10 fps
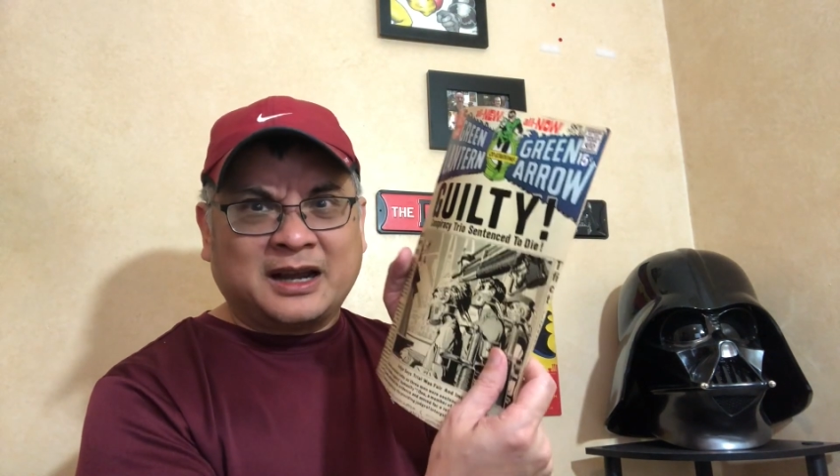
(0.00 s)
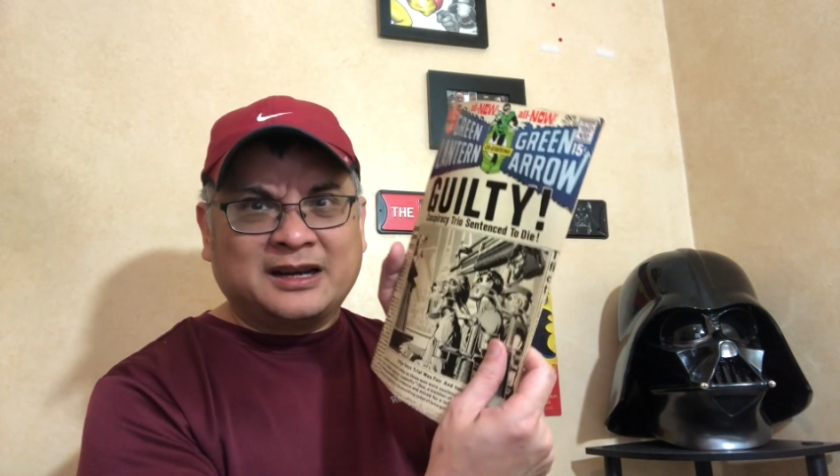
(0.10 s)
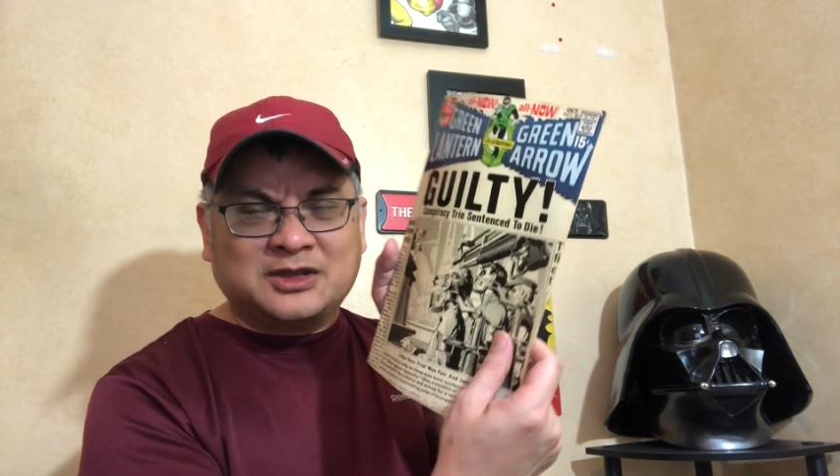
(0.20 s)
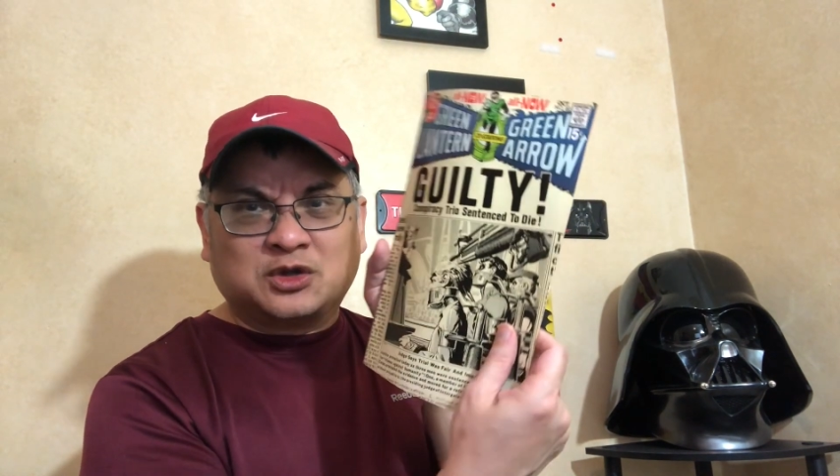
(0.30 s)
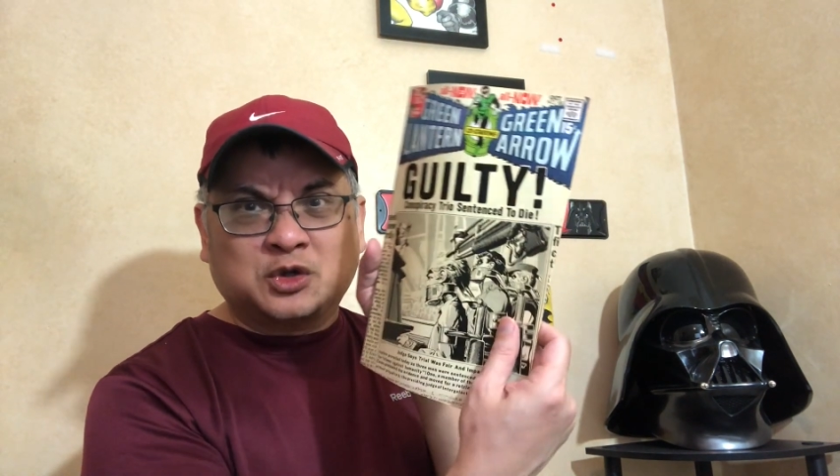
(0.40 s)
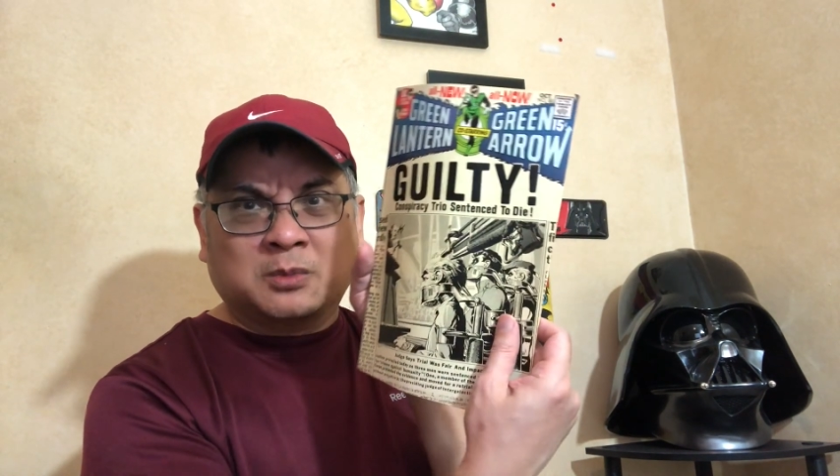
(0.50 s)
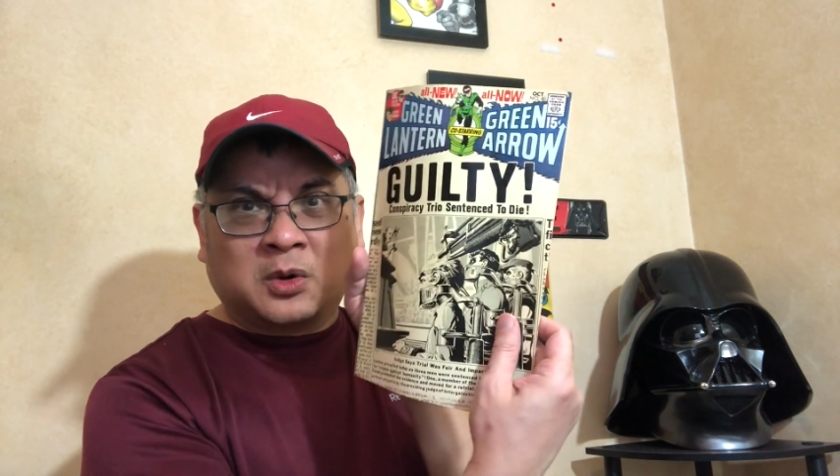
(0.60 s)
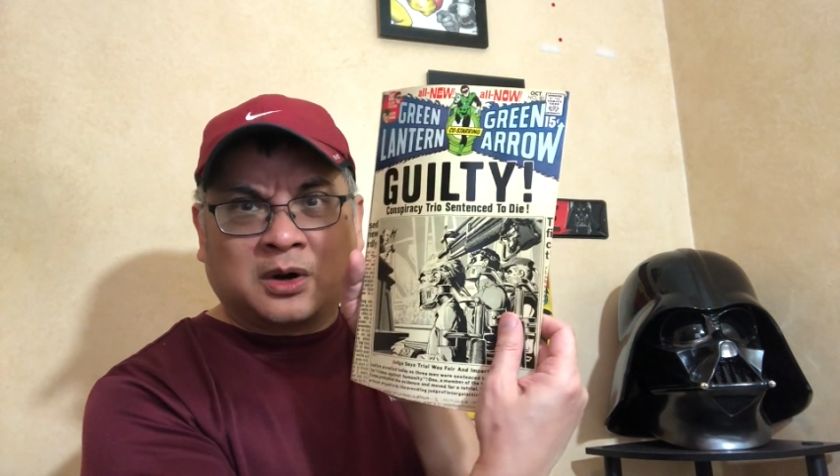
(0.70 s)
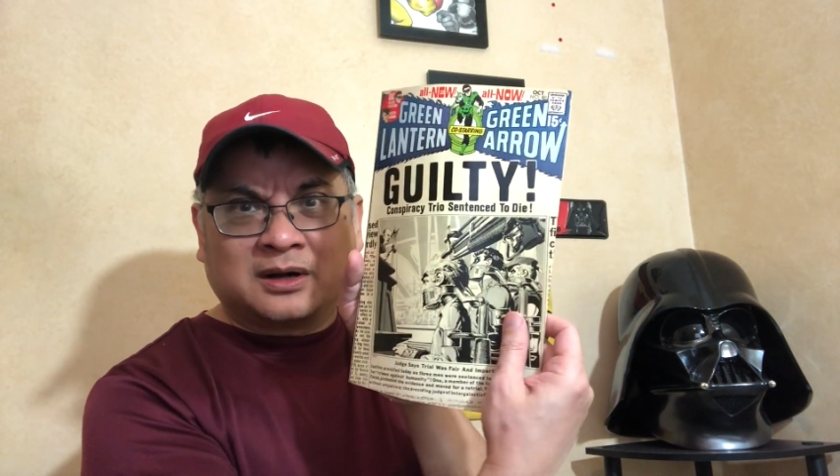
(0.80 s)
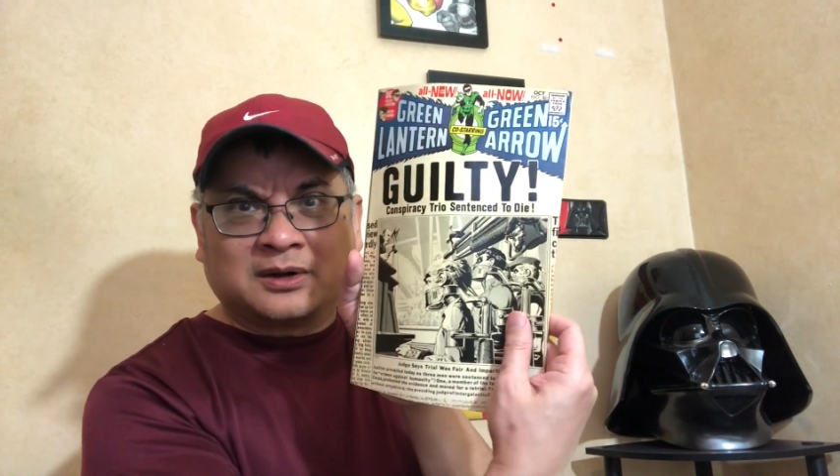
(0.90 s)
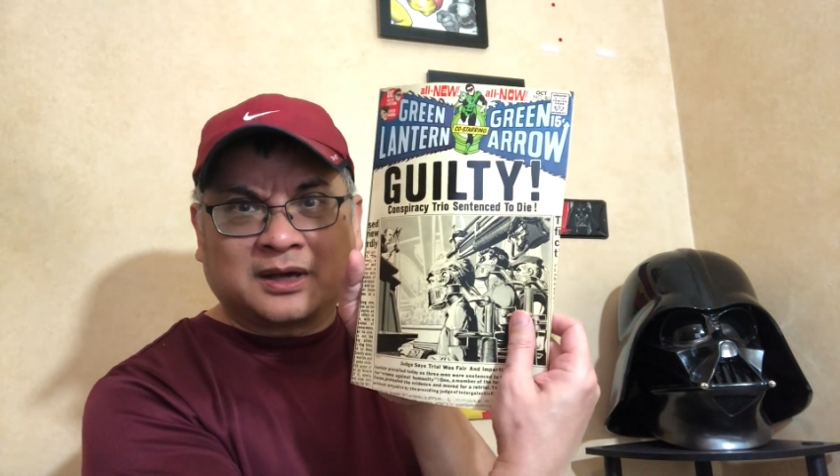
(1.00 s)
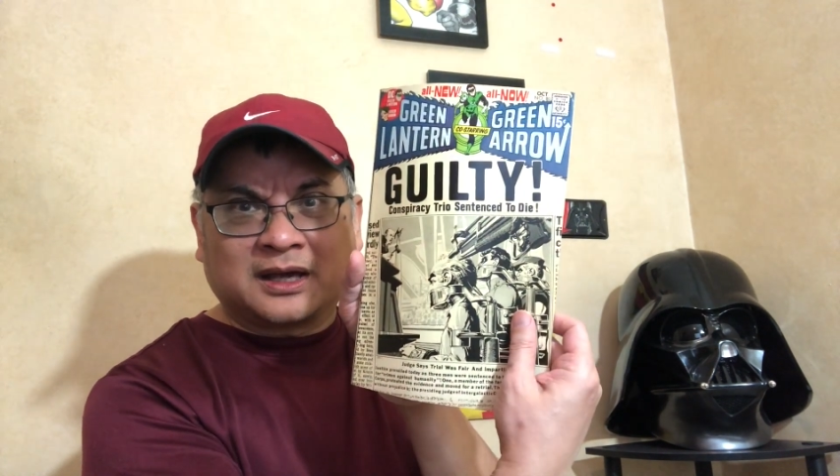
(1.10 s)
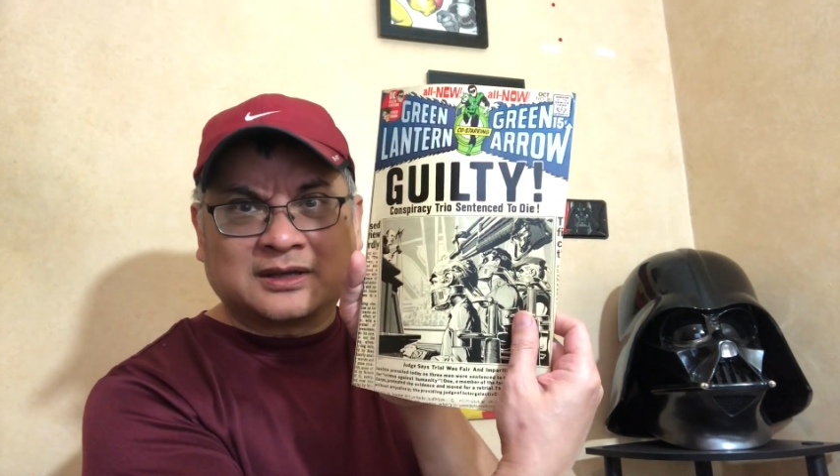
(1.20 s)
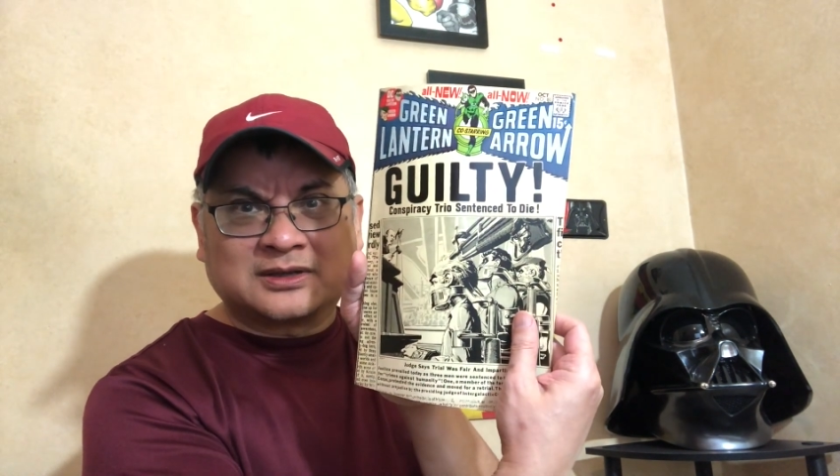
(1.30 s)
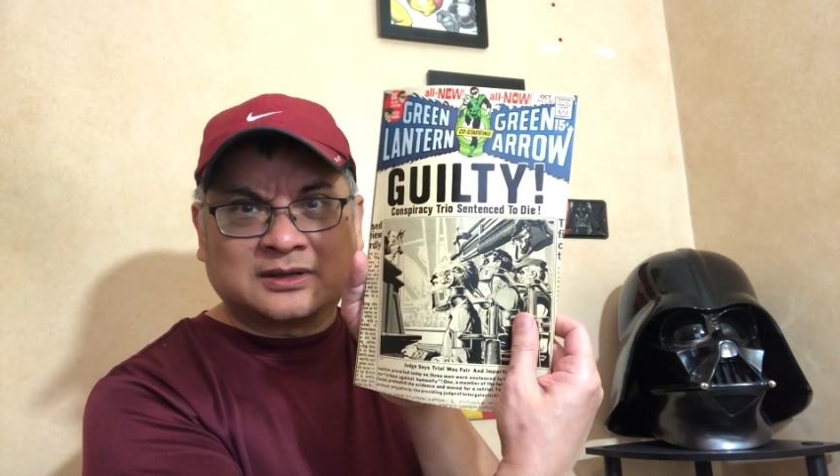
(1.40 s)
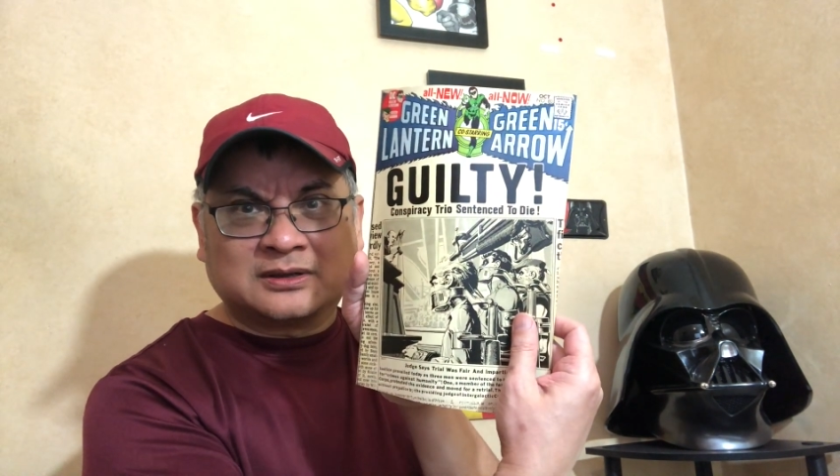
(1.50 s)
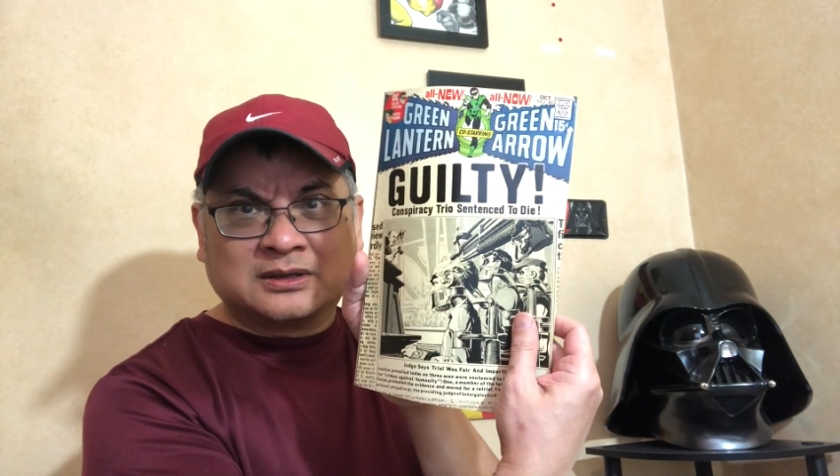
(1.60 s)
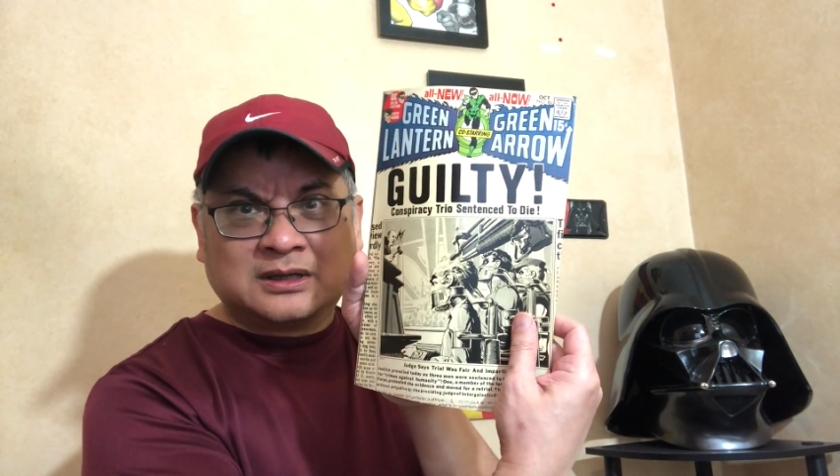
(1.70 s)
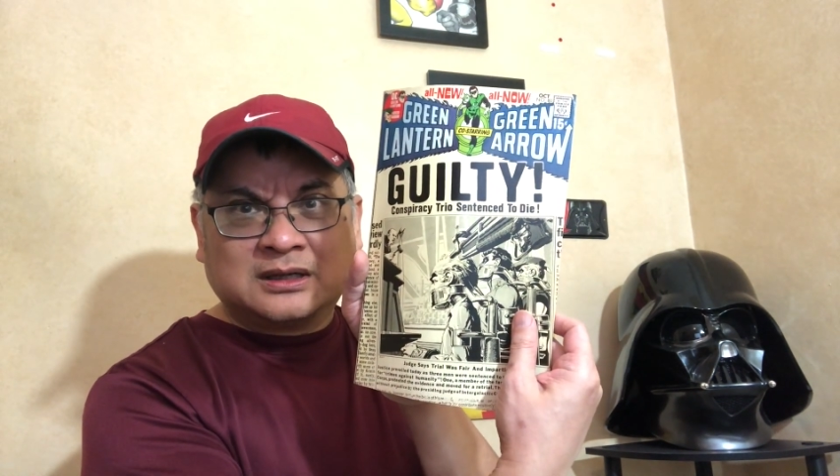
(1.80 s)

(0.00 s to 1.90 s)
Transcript: at least two more, okay? So